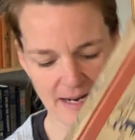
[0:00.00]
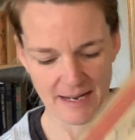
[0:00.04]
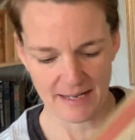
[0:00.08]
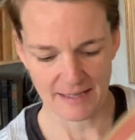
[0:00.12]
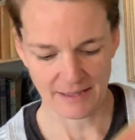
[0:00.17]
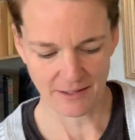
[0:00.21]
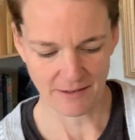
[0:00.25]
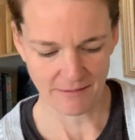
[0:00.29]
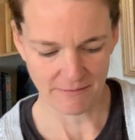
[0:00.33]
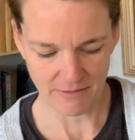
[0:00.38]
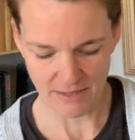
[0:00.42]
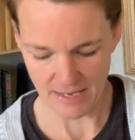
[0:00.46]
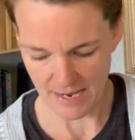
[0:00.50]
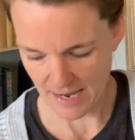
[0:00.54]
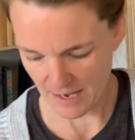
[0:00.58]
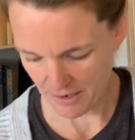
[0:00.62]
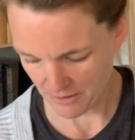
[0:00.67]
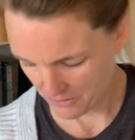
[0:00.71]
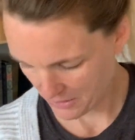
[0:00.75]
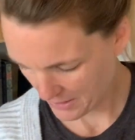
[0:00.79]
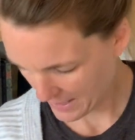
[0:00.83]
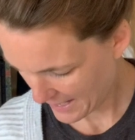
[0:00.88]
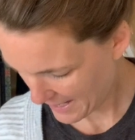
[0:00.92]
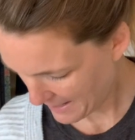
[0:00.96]
I love that.
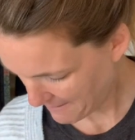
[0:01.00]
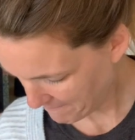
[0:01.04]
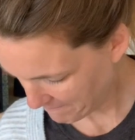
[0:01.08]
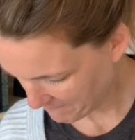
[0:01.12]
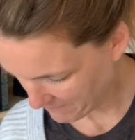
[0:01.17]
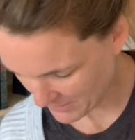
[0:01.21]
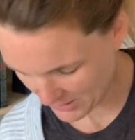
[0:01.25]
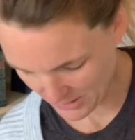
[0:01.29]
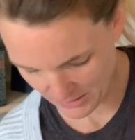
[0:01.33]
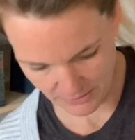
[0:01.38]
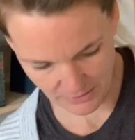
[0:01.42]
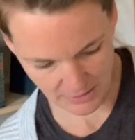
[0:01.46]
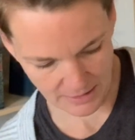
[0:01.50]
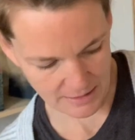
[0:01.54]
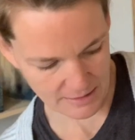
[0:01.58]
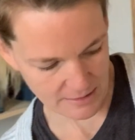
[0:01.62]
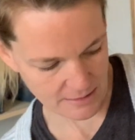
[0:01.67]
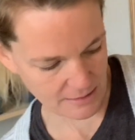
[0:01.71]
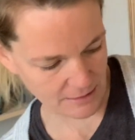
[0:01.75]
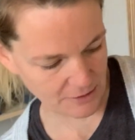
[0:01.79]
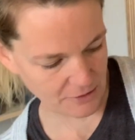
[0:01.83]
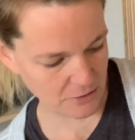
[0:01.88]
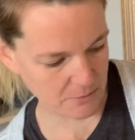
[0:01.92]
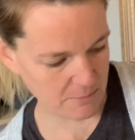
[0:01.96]
Okay, so there's
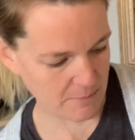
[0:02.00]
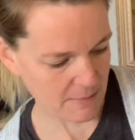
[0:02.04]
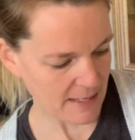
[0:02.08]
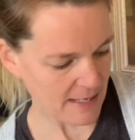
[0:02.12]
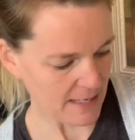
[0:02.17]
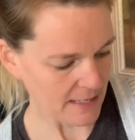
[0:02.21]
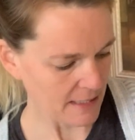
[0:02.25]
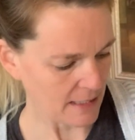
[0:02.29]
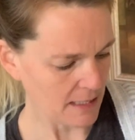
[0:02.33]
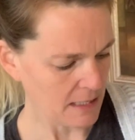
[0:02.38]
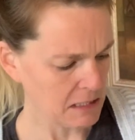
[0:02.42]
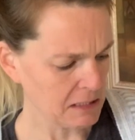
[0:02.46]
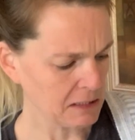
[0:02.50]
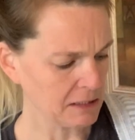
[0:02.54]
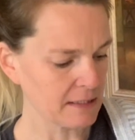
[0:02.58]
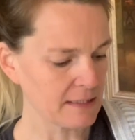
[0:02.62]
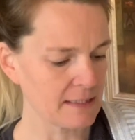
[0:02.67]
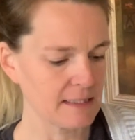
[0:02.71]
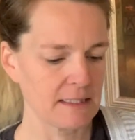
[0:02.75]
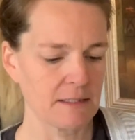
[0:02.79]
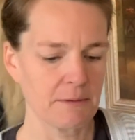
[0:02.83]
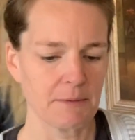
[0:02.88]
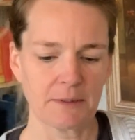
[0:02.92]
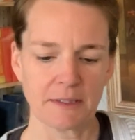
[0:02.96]
Little Men. Let's
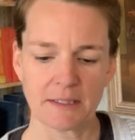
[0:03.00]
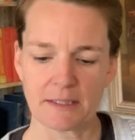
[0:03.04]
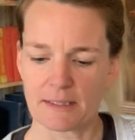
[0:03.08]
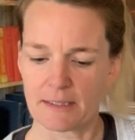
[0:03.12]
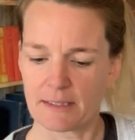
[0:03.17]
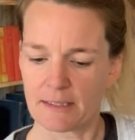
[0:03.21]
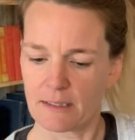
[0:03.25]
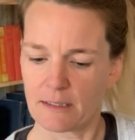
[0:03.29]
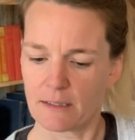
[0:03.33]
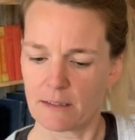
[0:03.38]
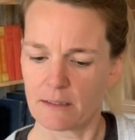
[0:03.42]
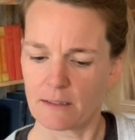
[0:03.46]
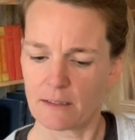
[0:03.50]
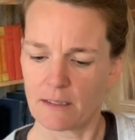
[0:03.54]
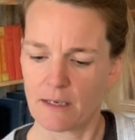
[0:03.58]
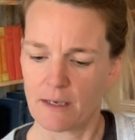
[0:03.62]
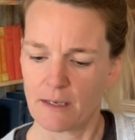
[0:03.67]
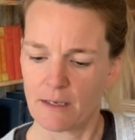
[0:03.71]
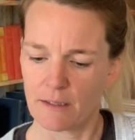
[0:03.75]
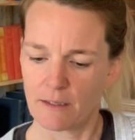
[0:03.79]
see what this is.